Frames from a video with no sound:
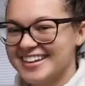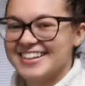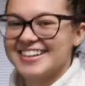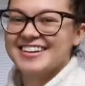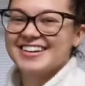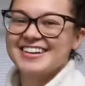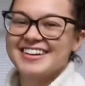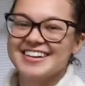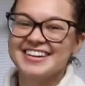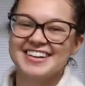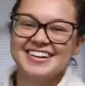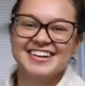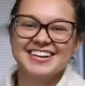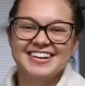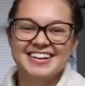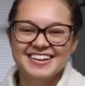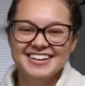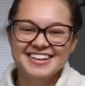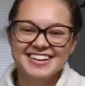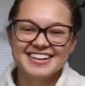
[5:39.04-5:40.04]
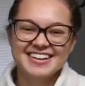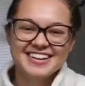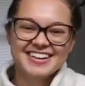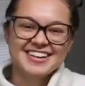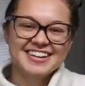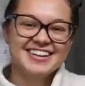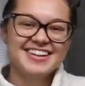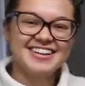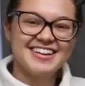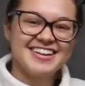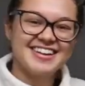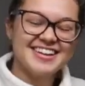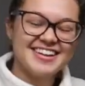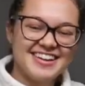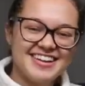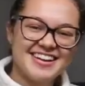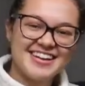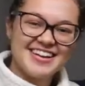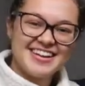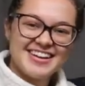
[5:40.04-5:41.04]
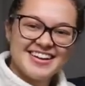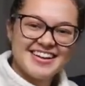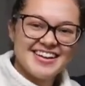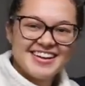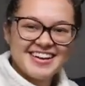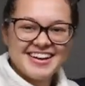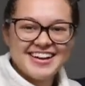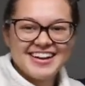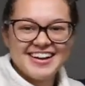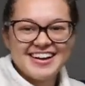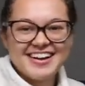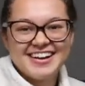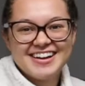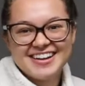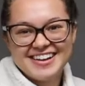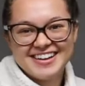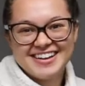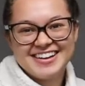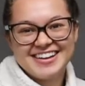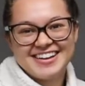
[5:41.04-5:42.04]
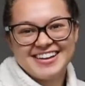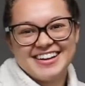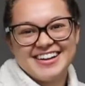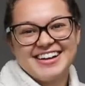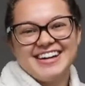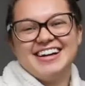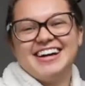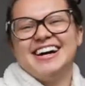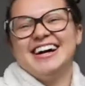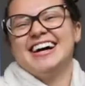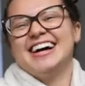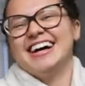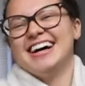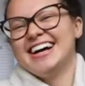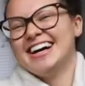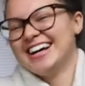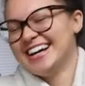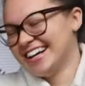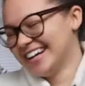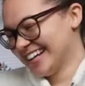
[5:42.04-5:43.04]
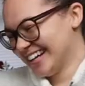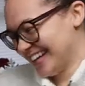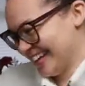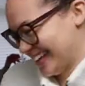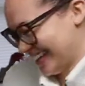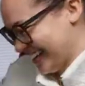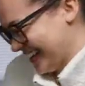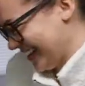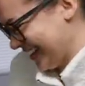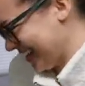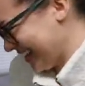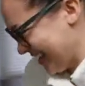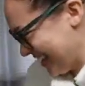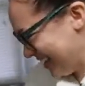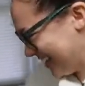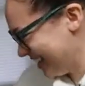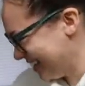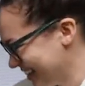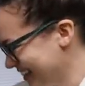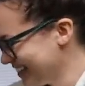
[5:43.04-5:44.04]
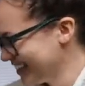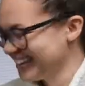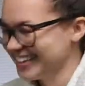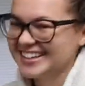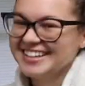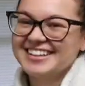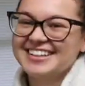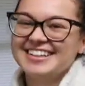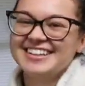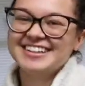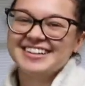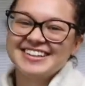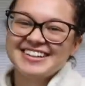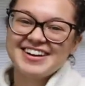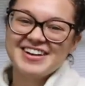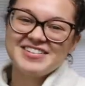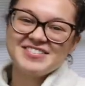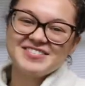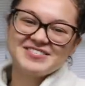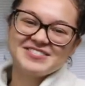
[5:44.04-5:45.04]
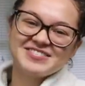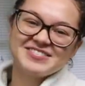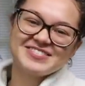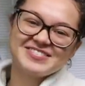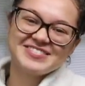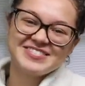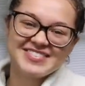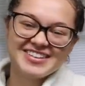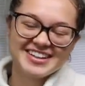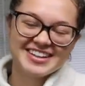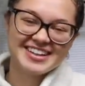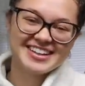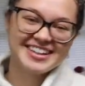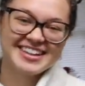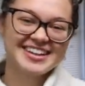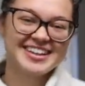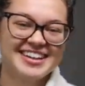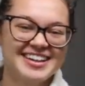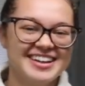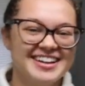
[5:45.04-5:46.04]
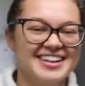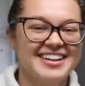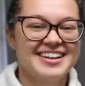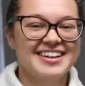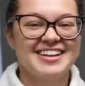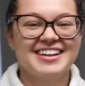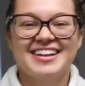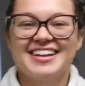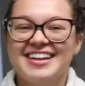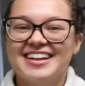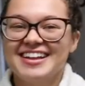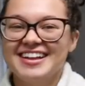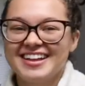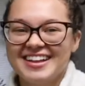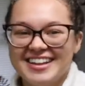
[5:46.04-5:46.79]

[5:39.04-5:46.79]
she just needed my help, so I'm gonna just help her out. And little do you know, you put a freaking snake in there. Yep. It's all good though, honey.